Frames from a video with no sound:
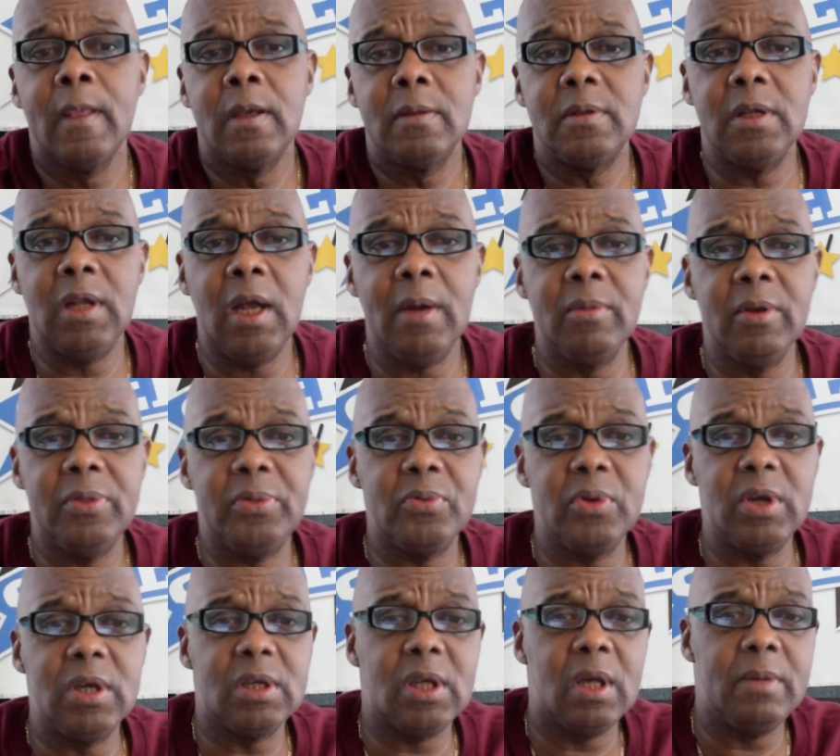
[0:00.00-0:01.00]
The number
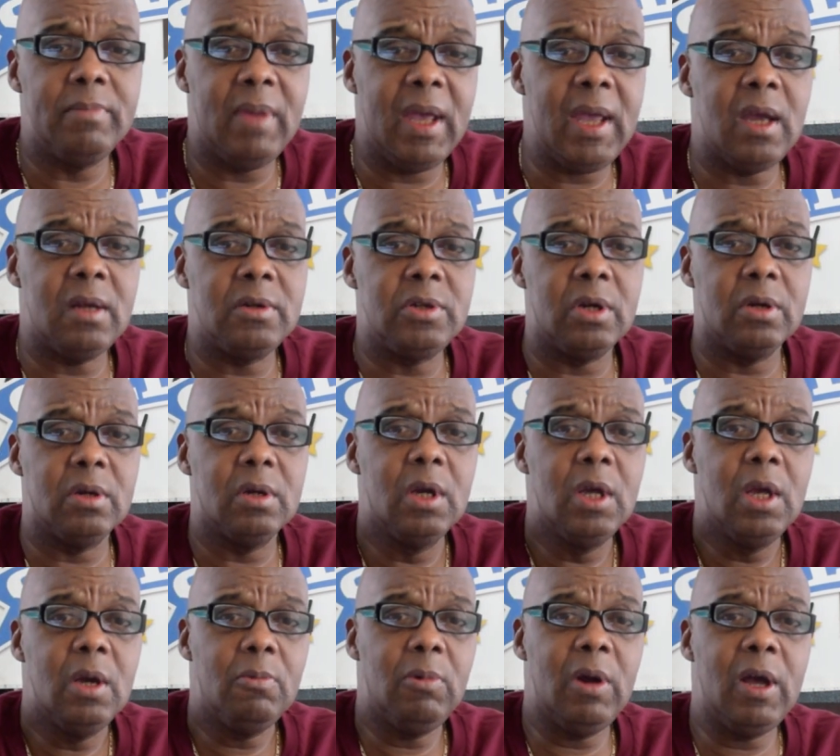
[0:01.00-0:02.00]
three, Commander.
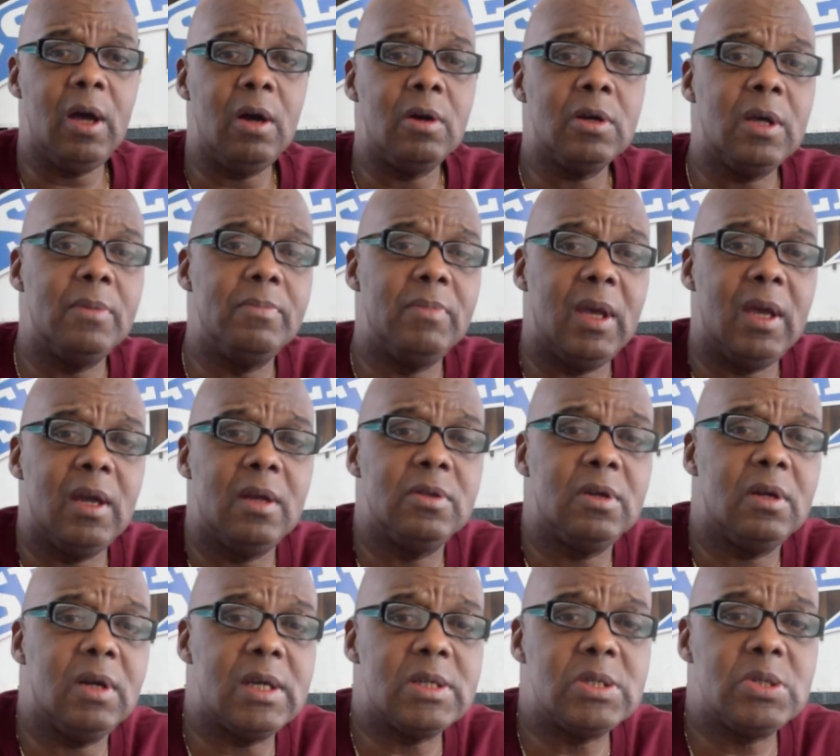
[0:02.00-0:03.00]
Well,
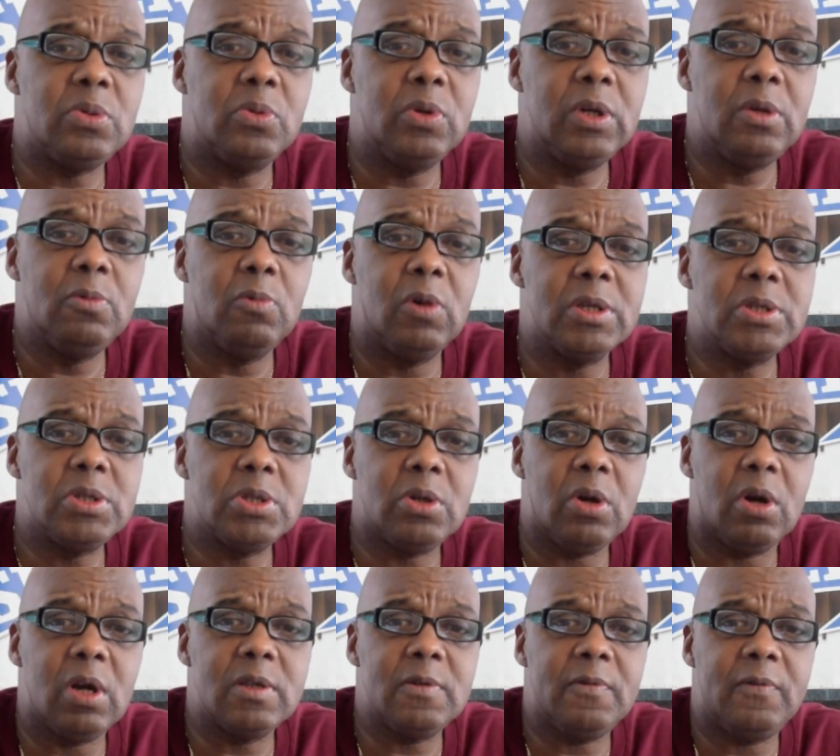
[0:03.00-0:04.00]
Commander has 21
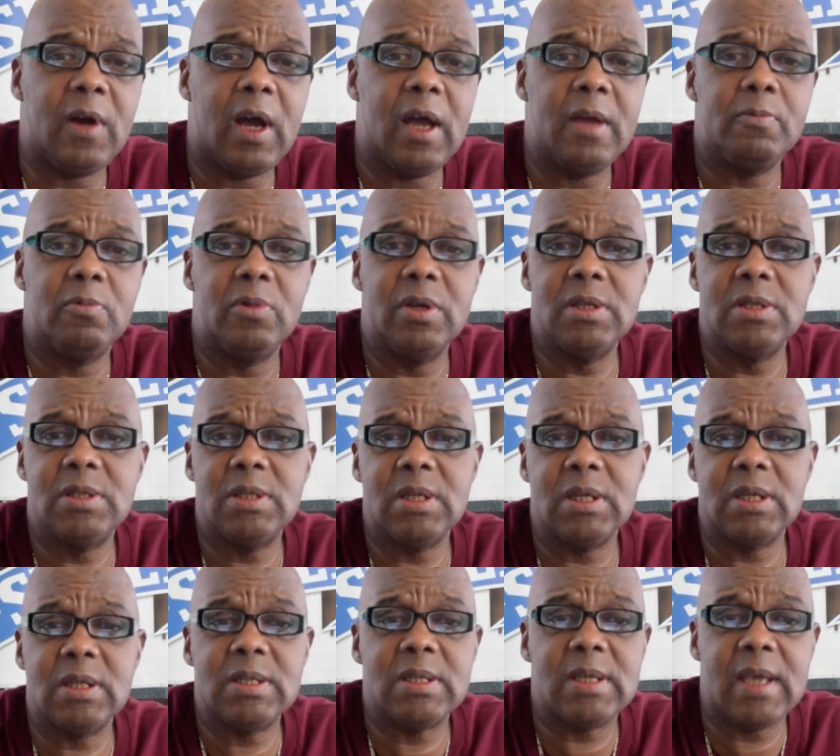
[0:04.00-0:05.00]
starts, 5 wins,
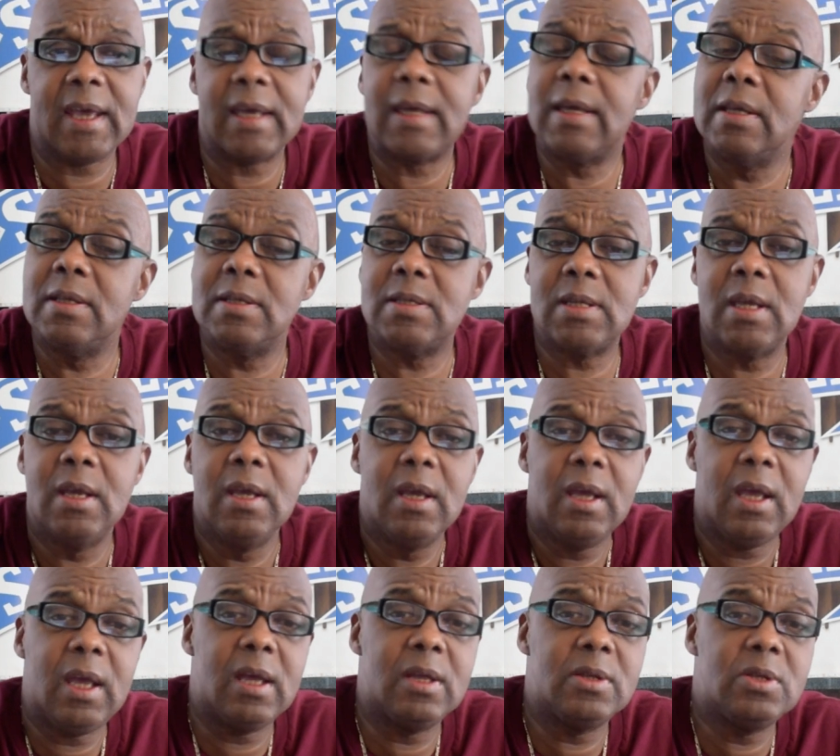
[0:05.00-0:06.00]
6 seconds,
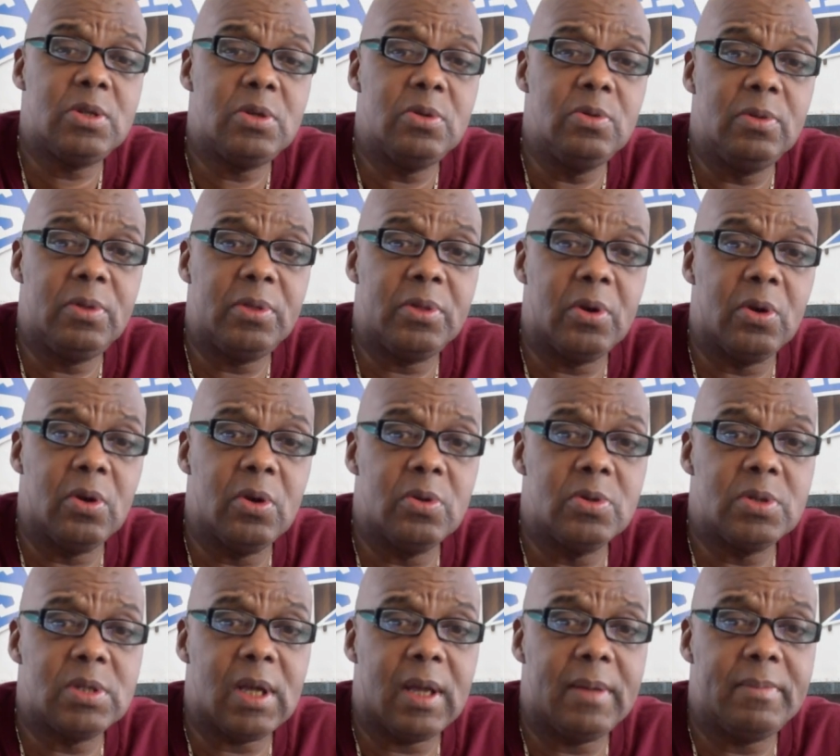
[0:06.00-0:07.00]
and 2
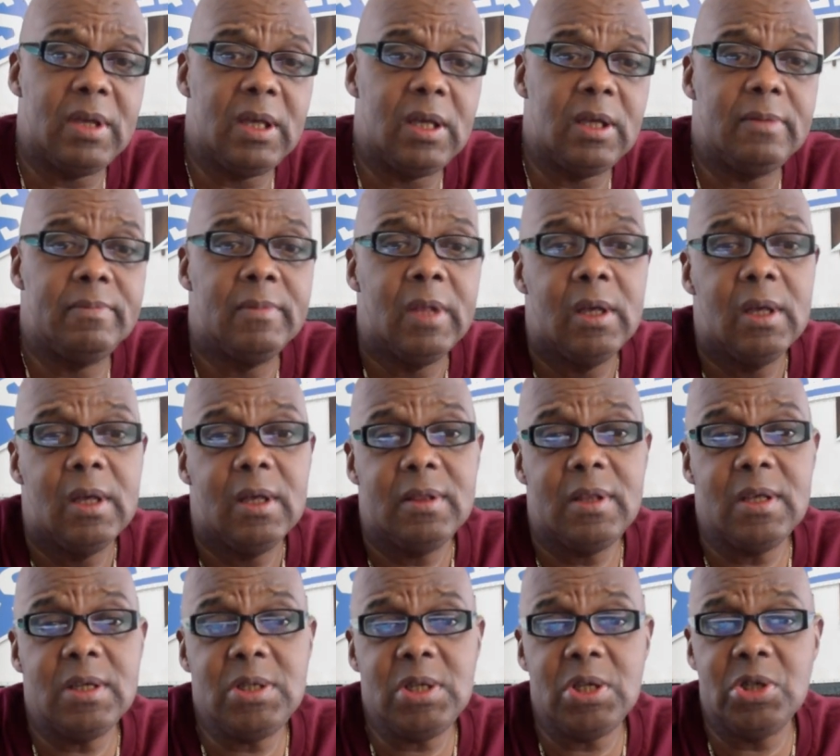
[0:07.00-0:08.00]
thirds. I mean,
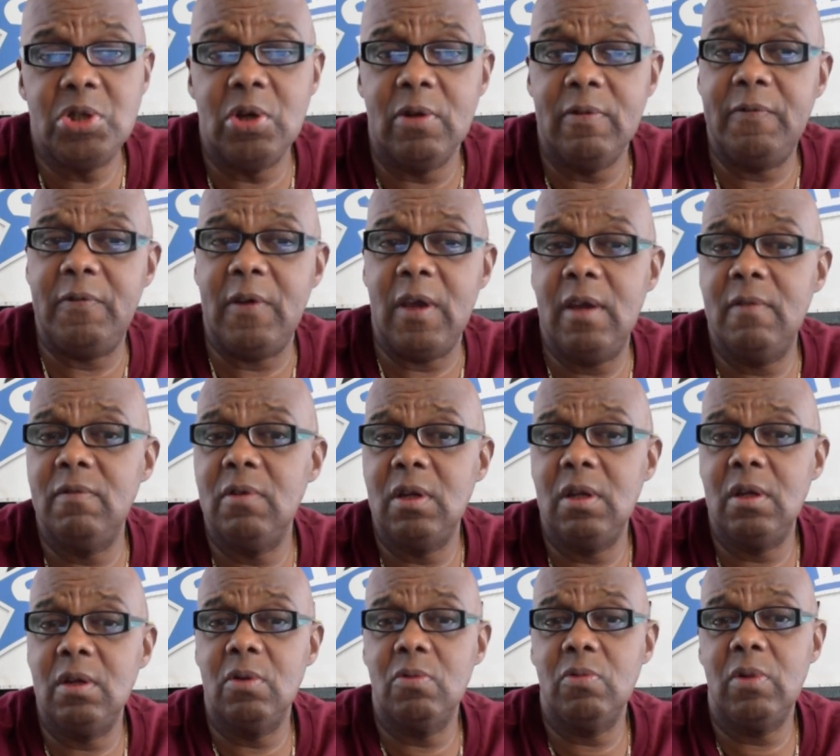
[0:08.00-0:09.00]
this is your favorite
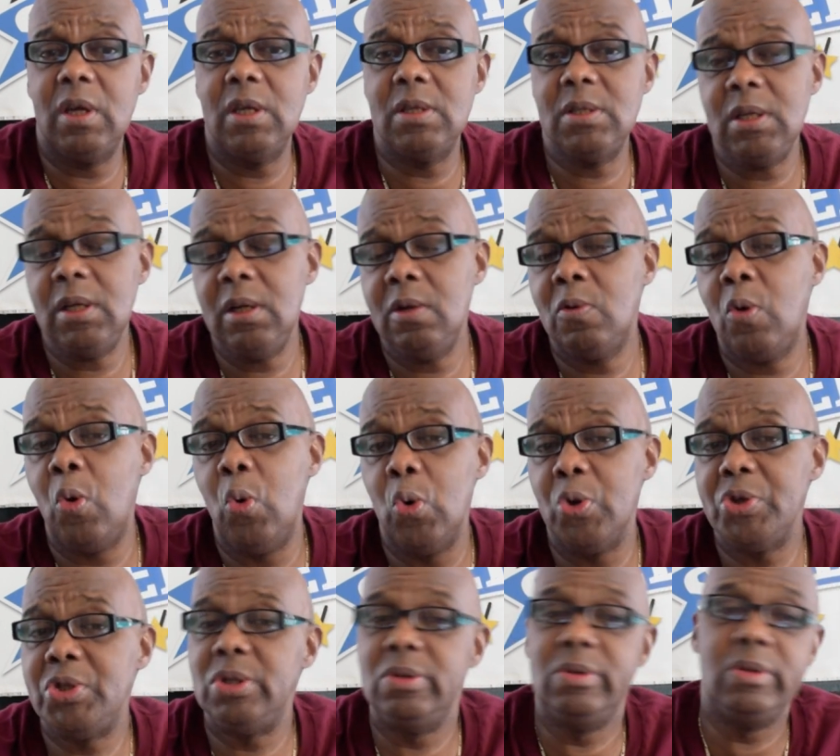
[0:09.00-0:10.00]
in the race. And, of
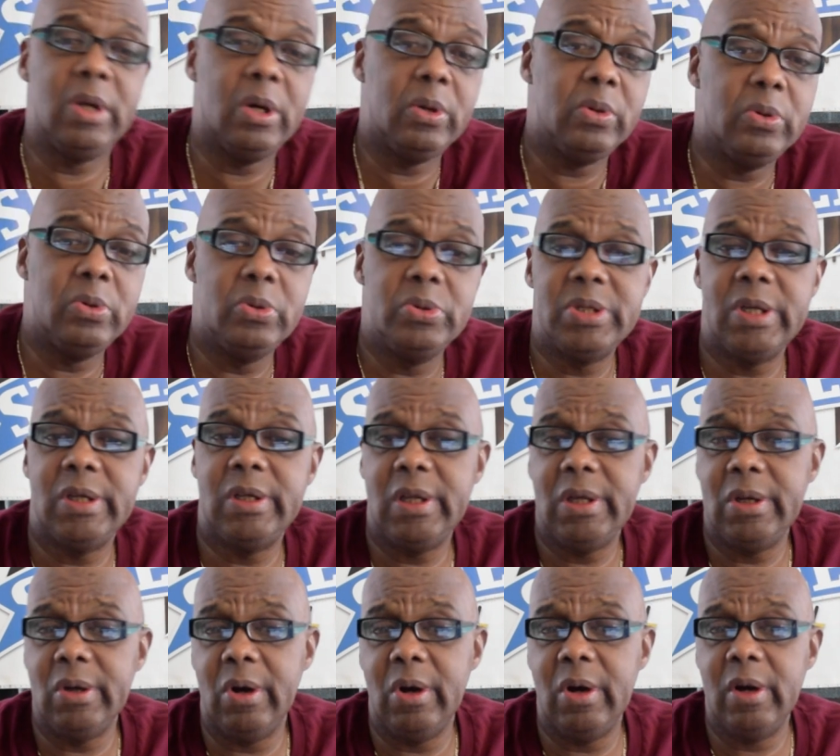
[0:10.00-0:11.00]
course, you know who's in
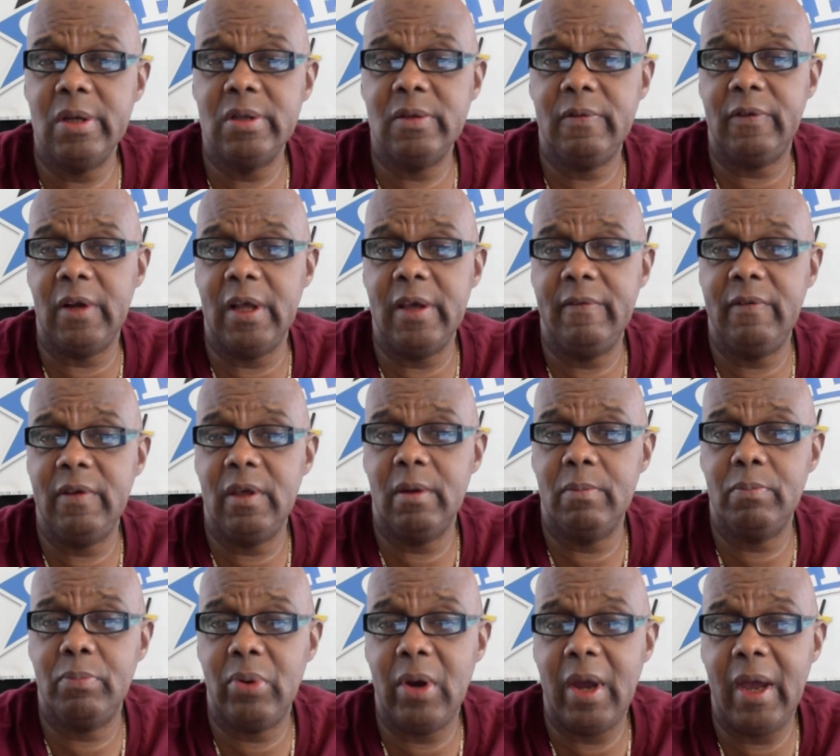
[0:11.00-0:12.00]
the arms,
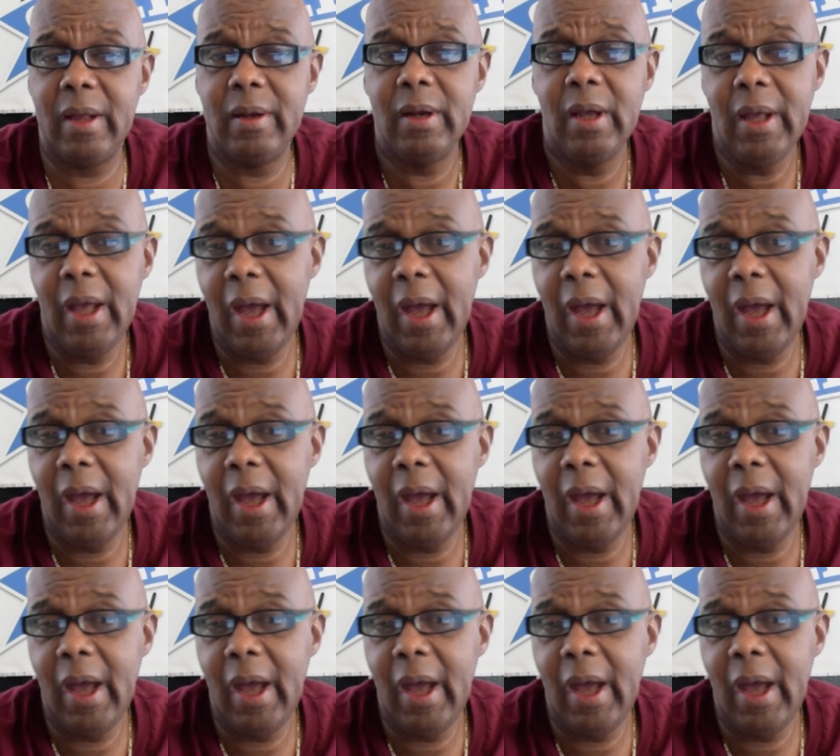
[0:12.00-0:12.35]
Flavian Pratt.